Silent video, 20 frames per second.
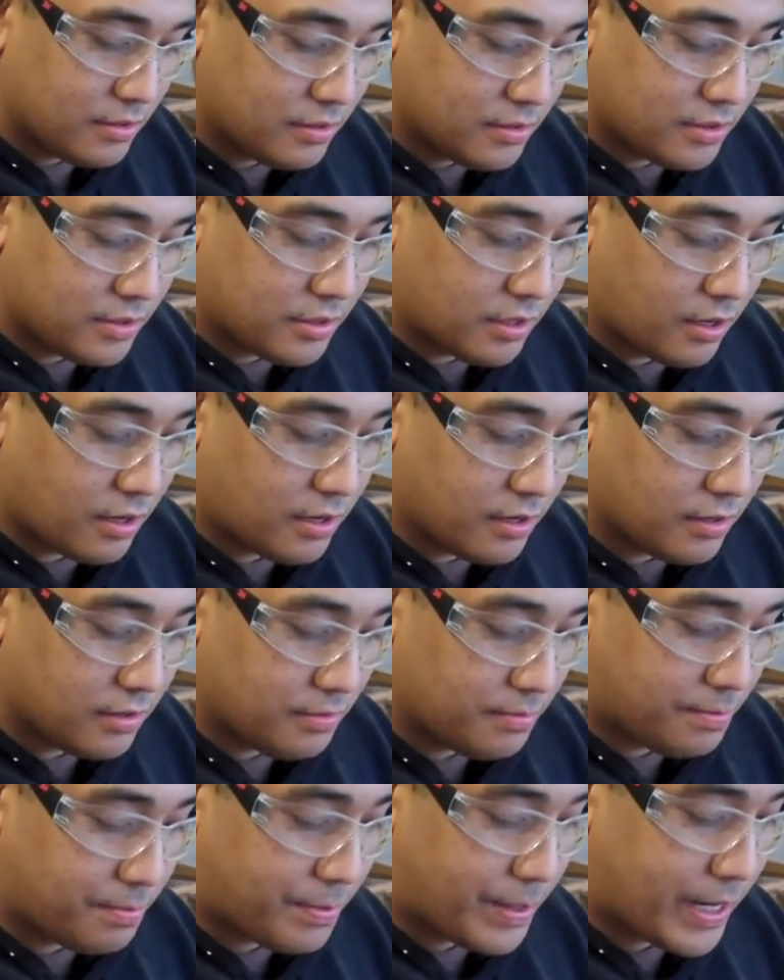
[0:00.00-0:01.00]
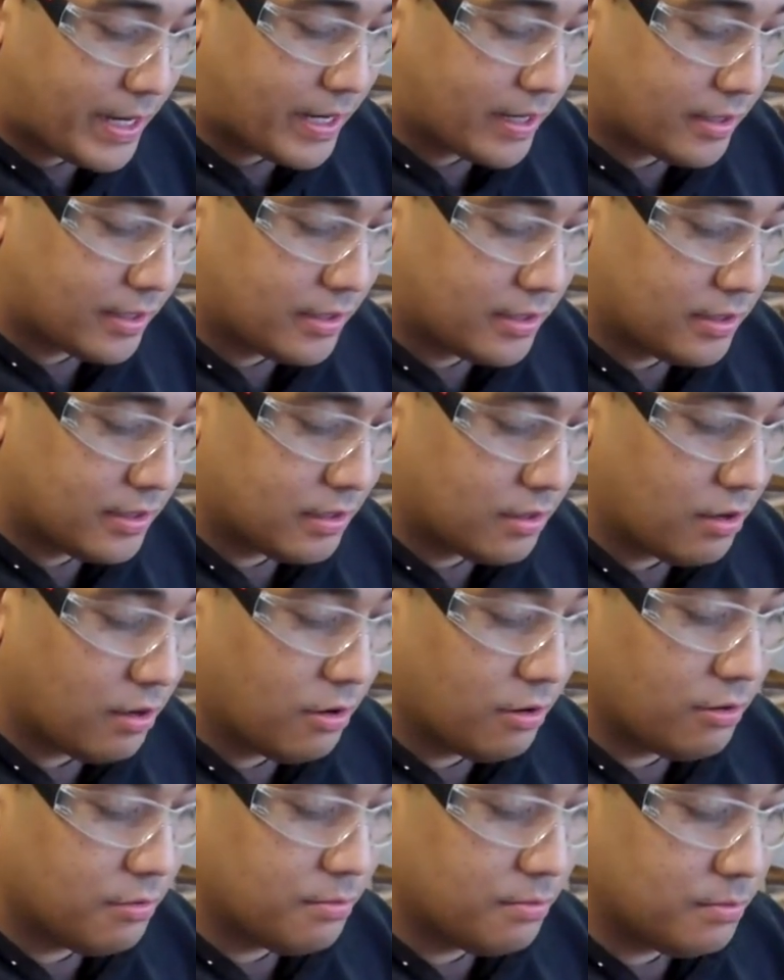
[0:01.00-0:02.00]
start, back,
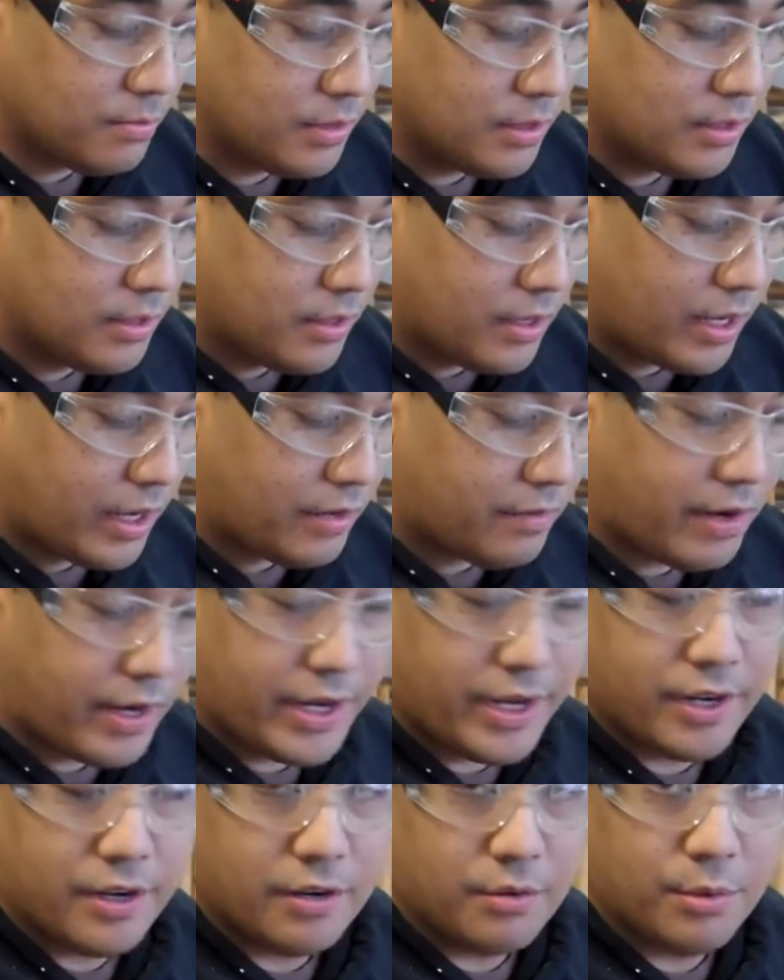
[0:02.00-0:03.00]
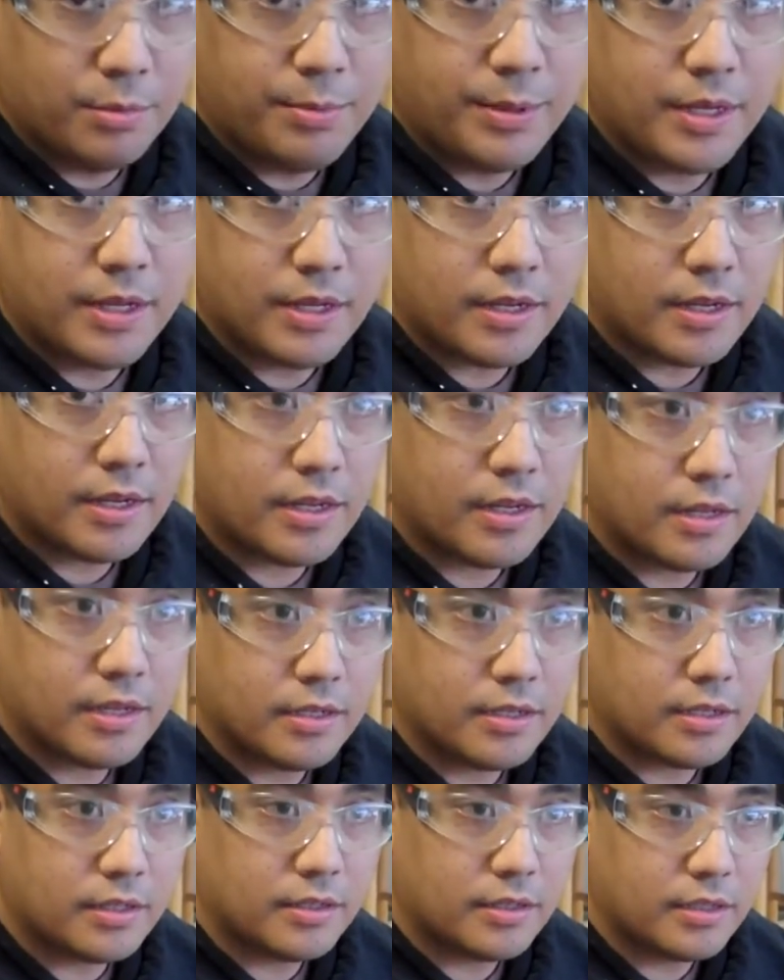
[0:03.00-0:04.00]
home, and right here will be
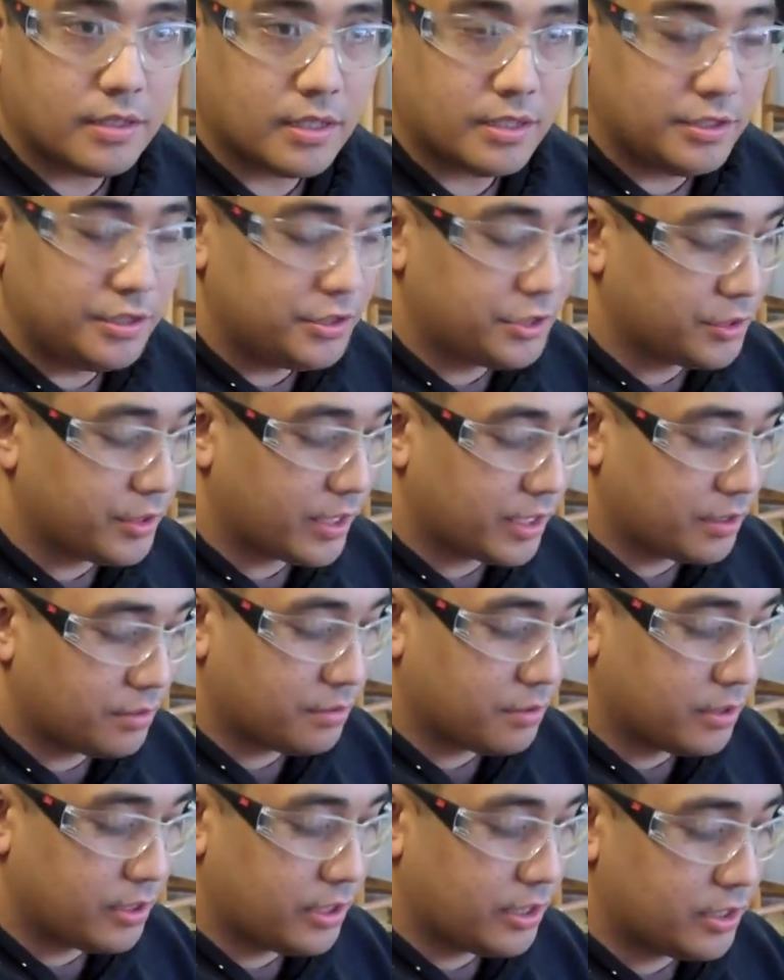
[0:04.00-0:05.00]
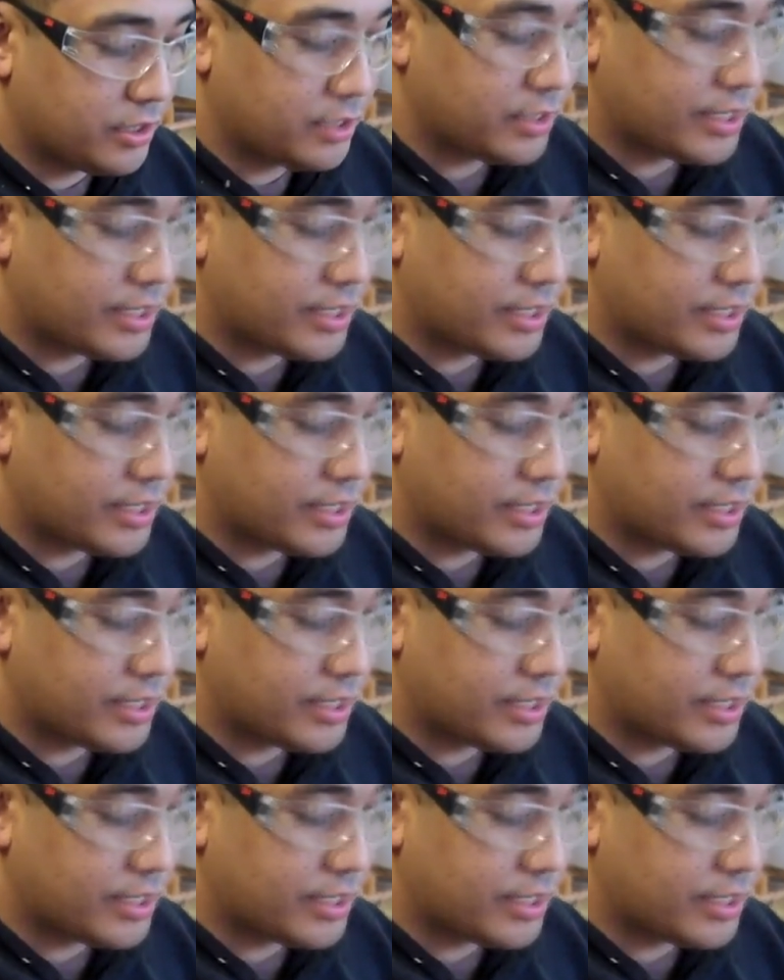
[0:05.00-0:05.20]
a new trick where your